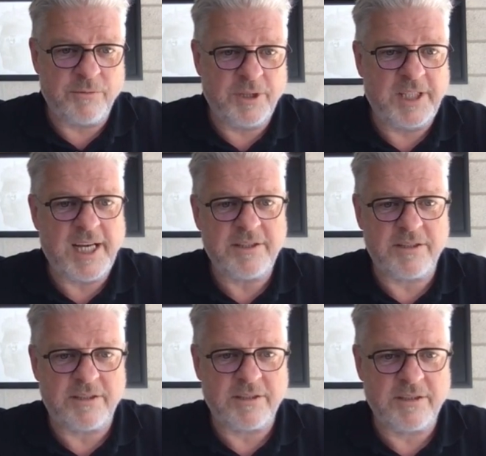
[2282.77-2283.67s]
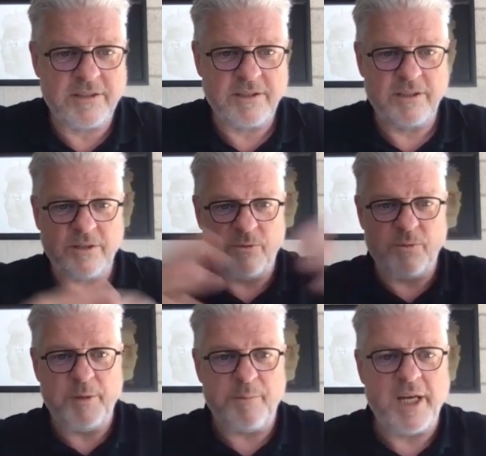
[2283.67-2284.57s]
With taxes.
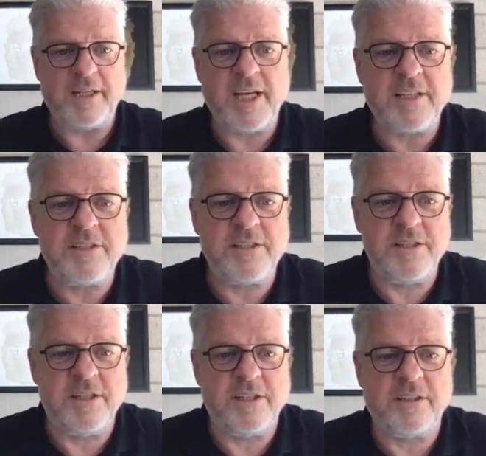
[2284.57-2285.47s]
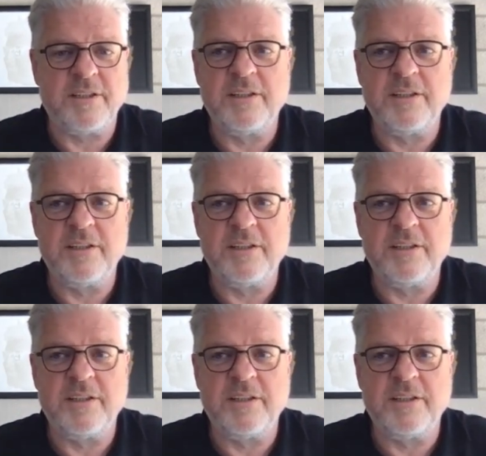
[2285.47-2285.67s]
We pay taxes here.